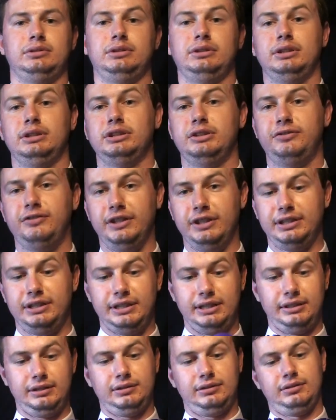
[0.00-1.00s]
Here's a fun
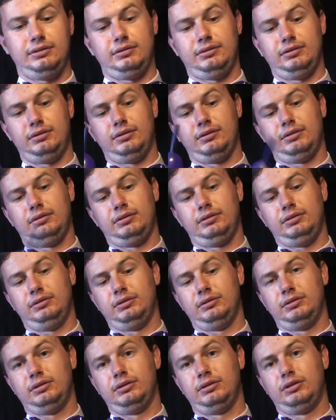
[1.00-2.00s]
thing.
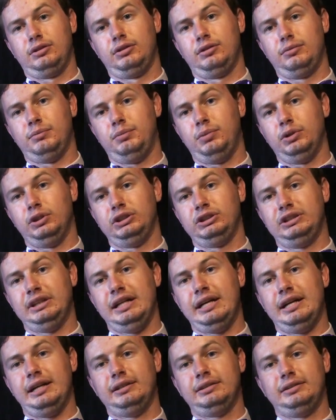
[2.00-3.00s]
Push
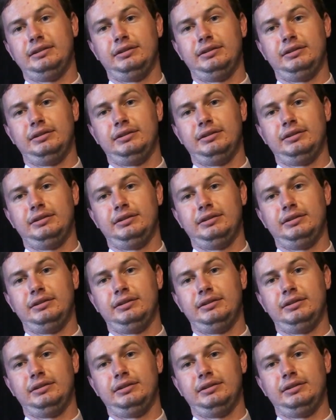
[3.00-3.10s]
that